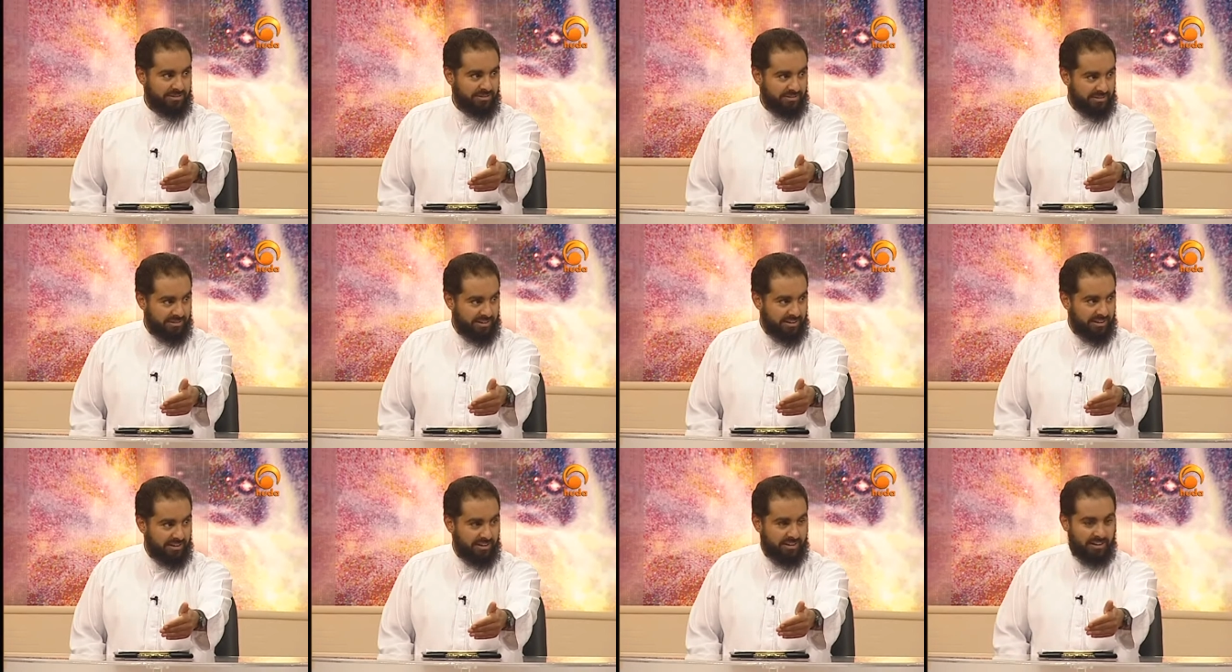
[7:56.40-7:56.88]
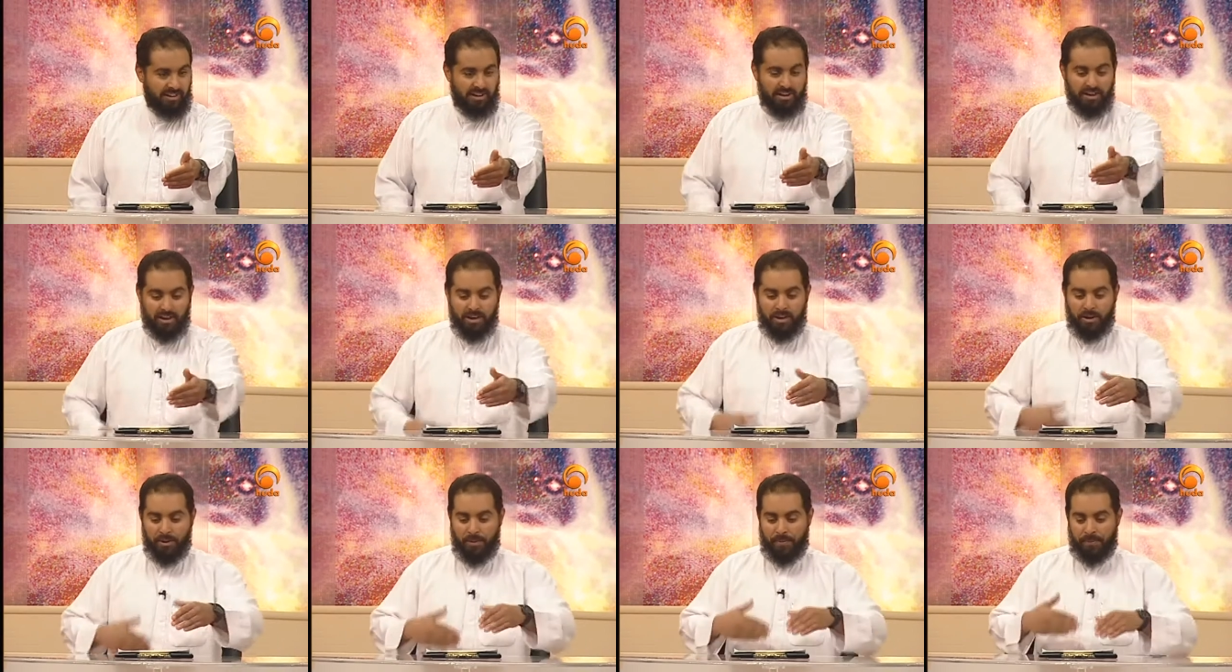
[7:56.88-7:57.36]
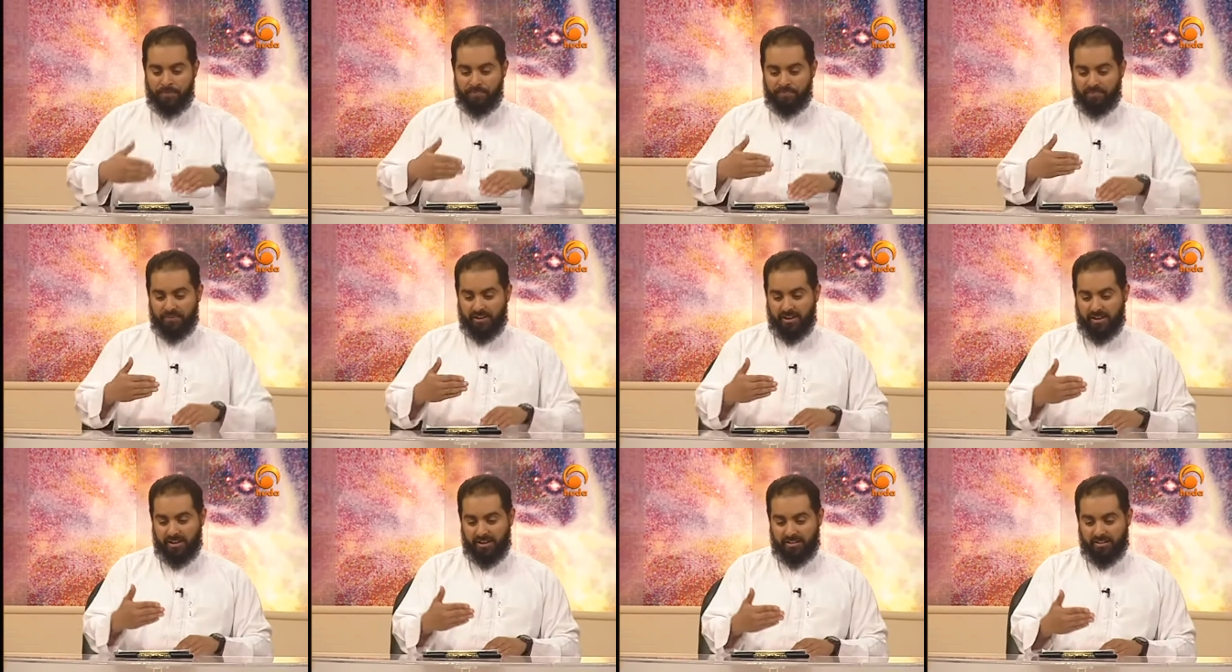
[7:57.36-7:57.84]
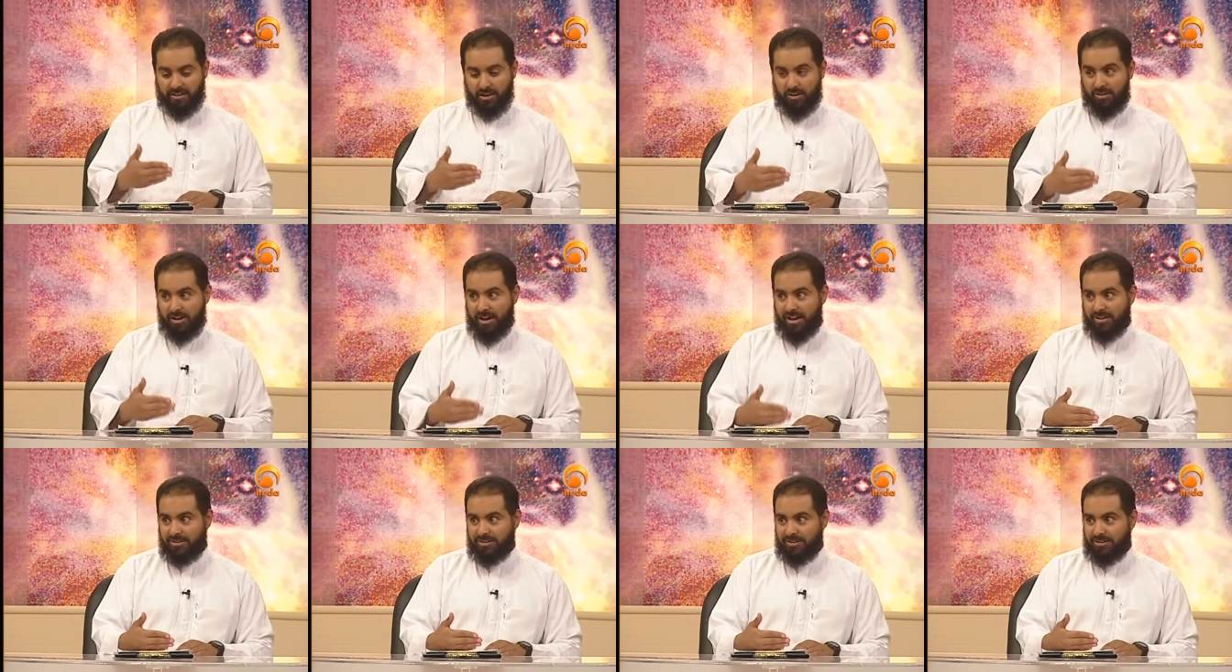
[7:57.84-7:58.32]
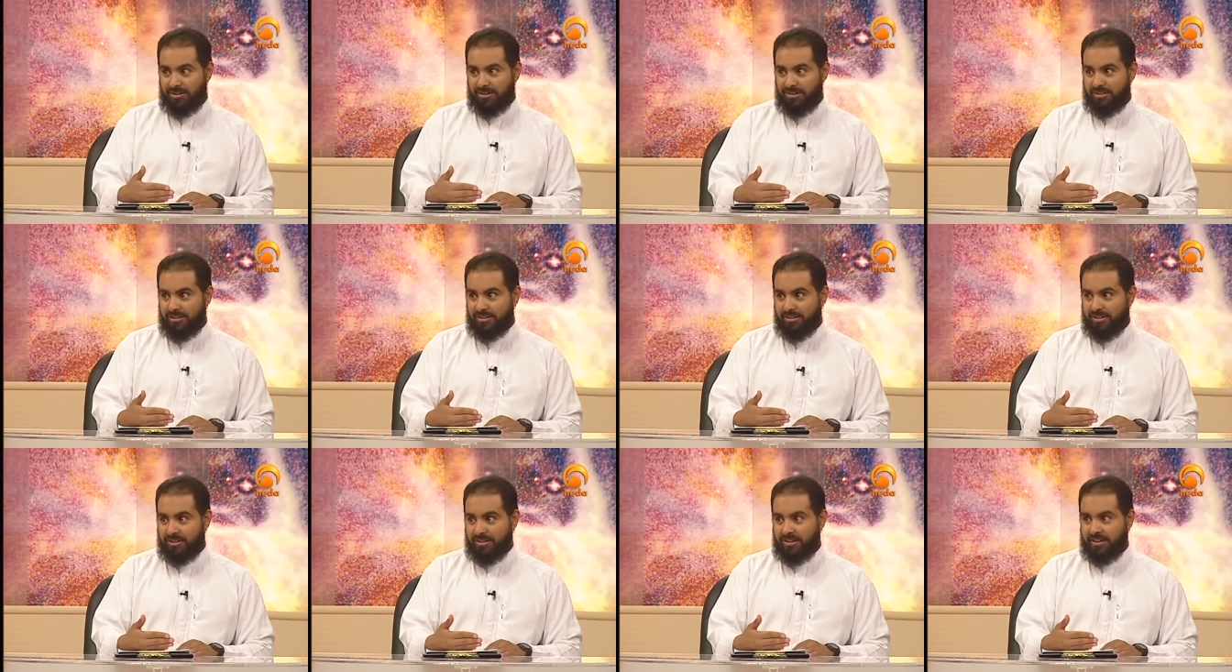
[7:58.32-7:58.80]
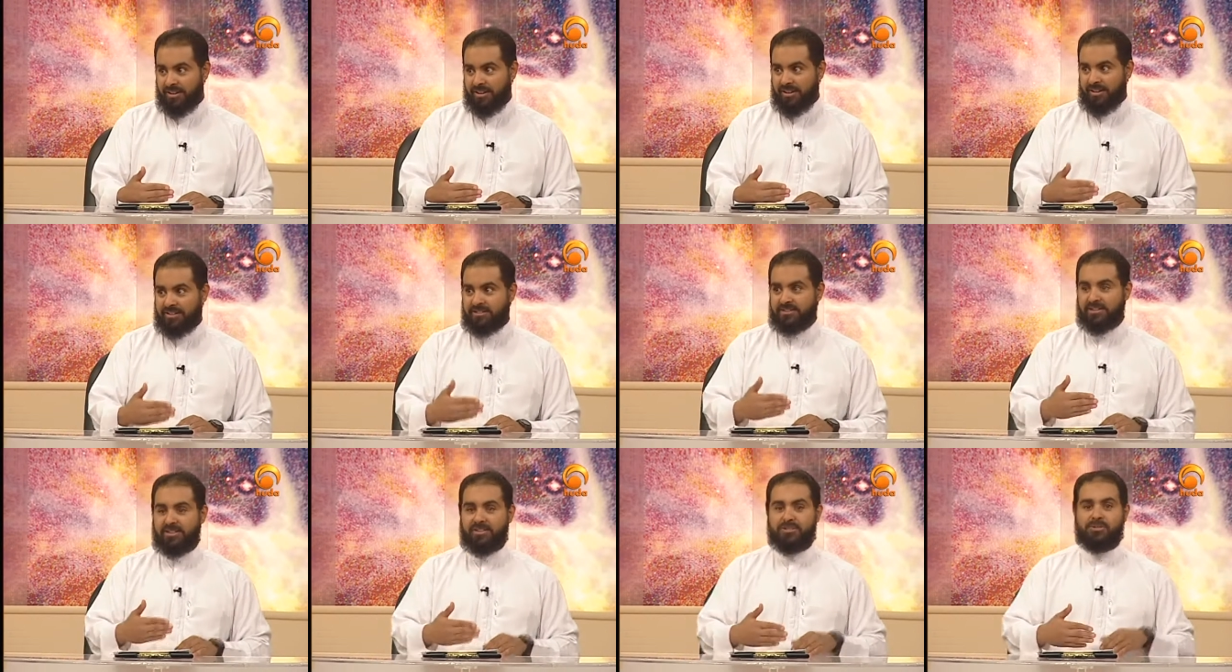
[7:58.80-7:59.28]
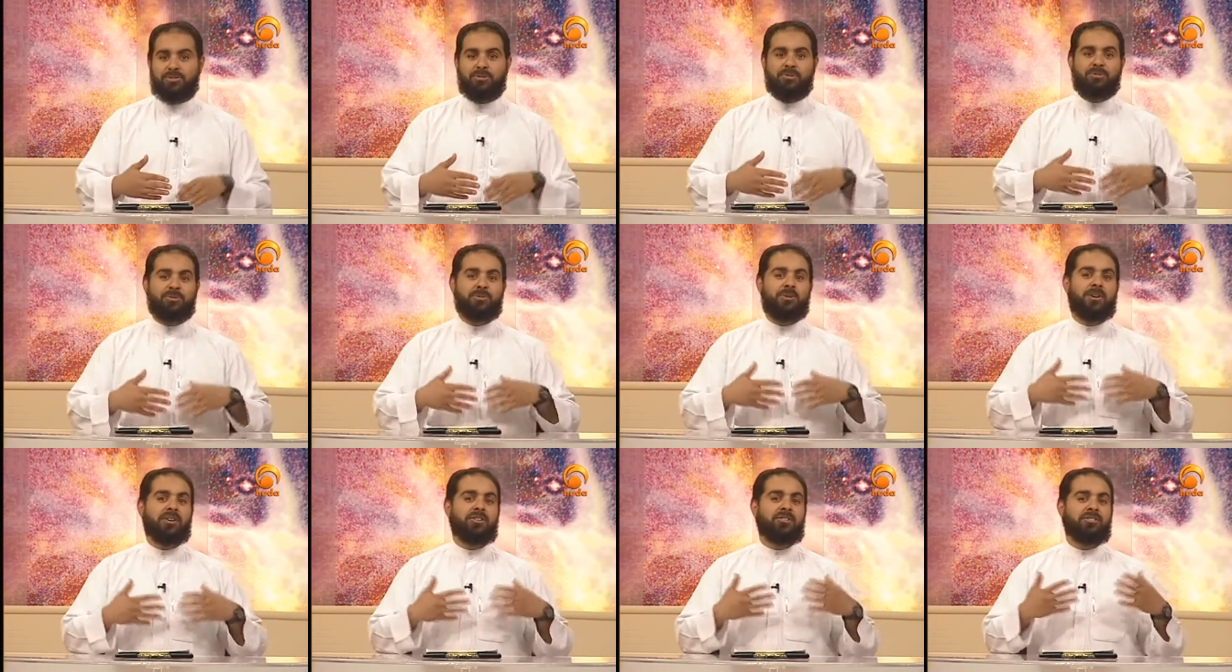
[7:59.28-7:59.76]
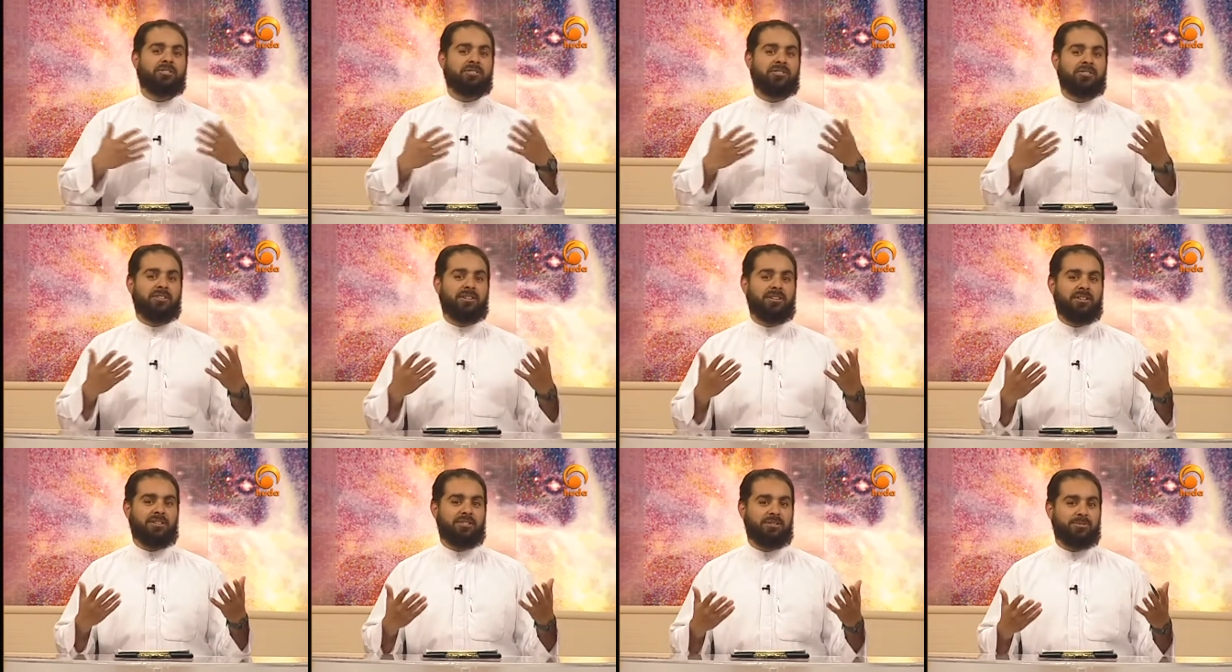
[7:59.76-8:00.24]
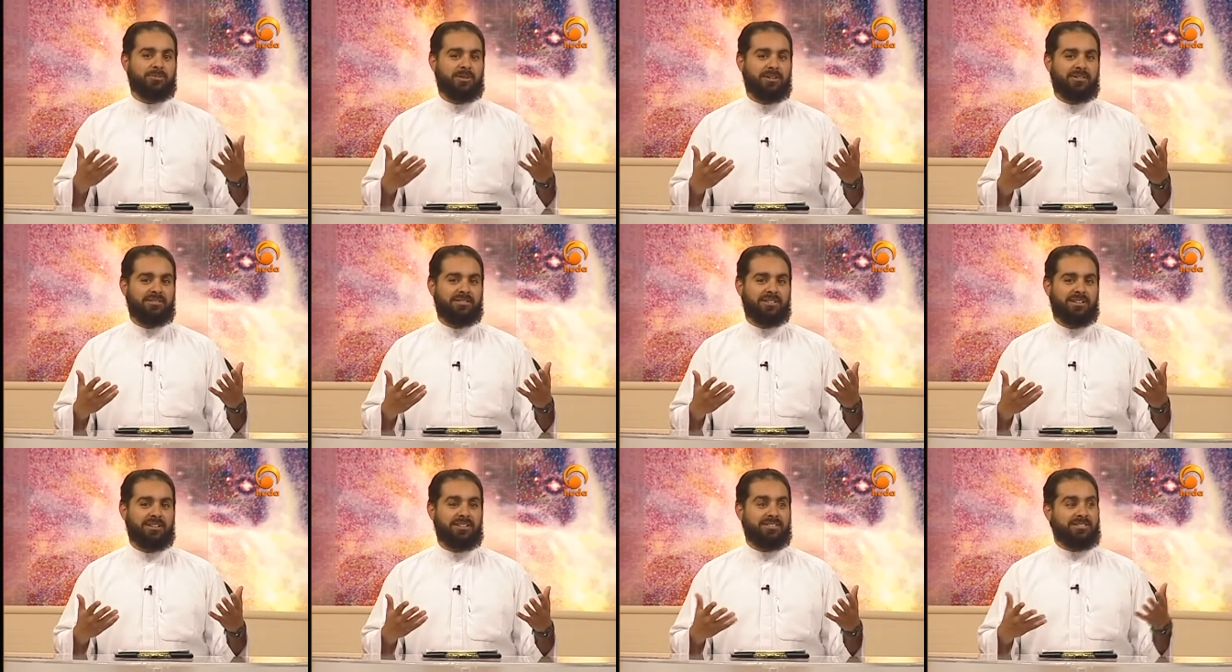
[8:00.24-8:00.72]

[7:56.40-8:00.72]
Okay. And tawakkul is just to trust in Allah subhanahu wa ta'ala.